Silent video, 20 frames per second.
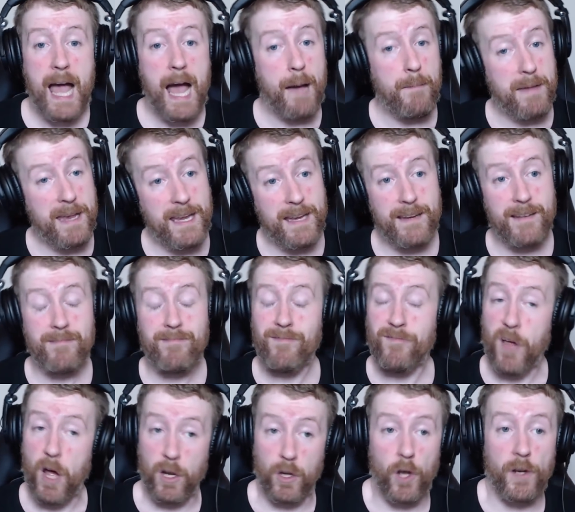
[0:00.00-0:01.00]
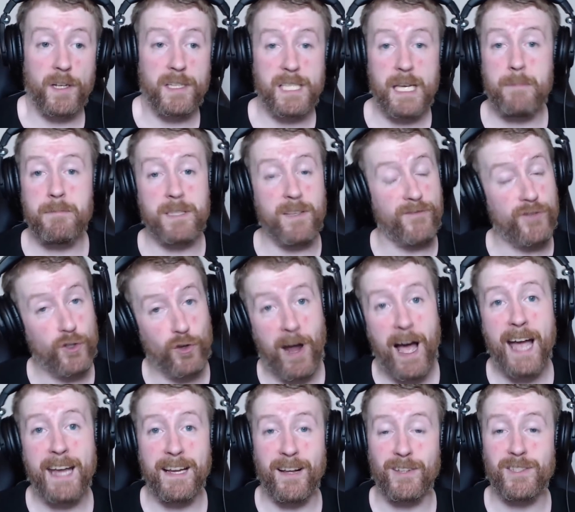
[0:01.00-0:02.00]
I mean, a lot of teams have
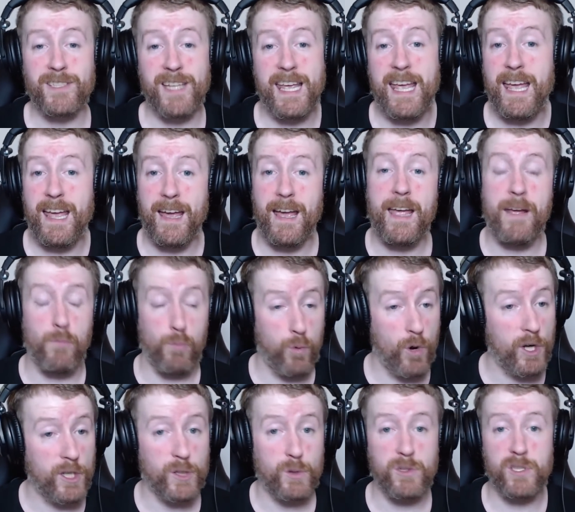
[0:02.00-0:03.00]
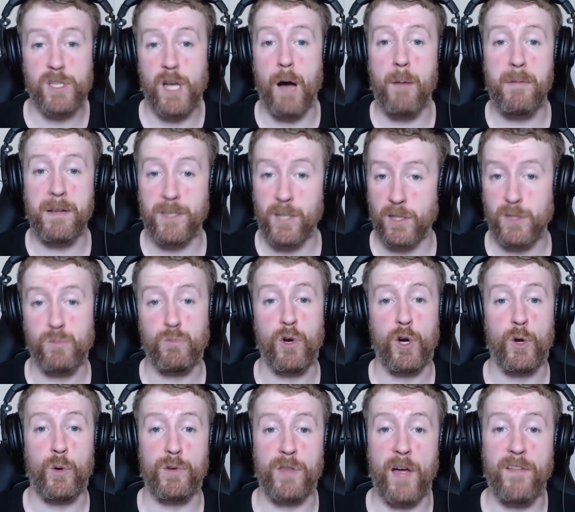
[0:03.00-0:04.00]
tried, I'll say it. It works for some, it doesn't
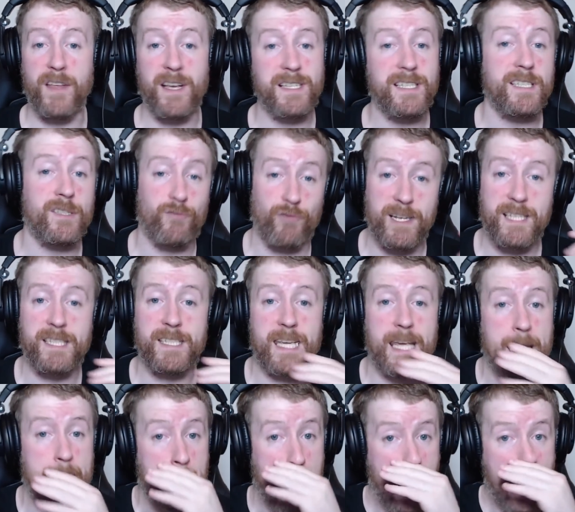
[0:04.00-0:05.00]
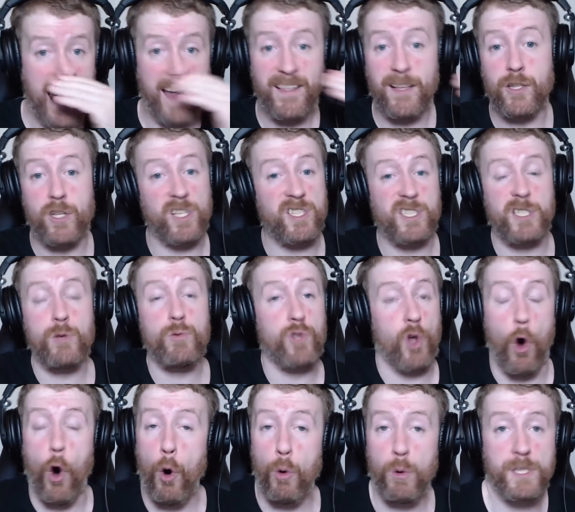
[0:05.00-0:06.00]
work with others. It's risky. I think Dust 2 is
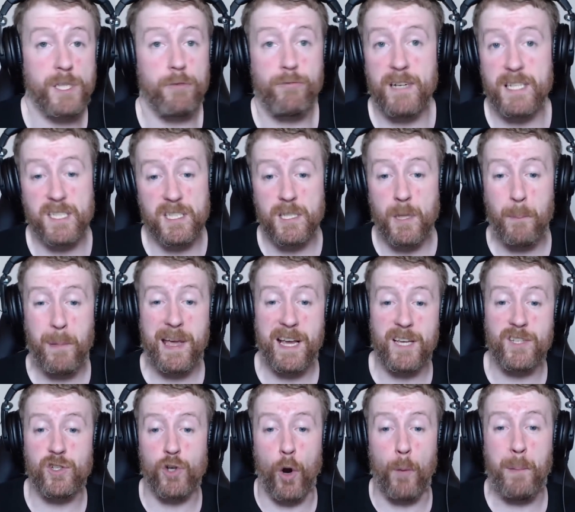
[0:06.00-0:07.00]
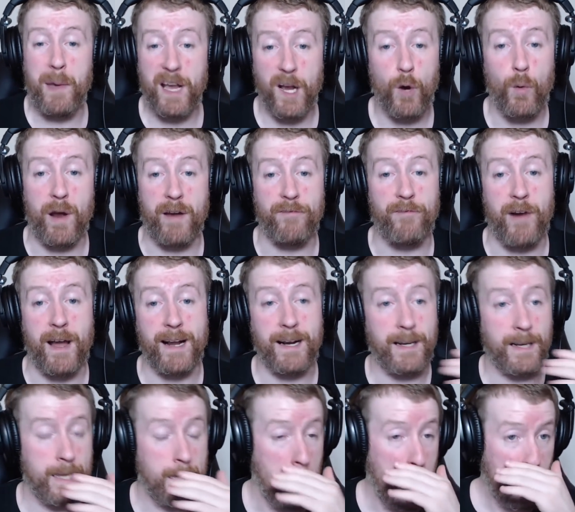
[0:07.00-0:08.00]
always a risk to pick as your pick, quite
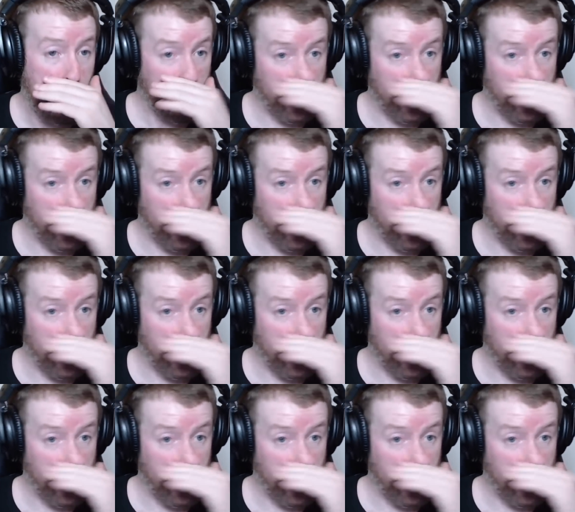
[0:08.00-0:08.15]
frankly.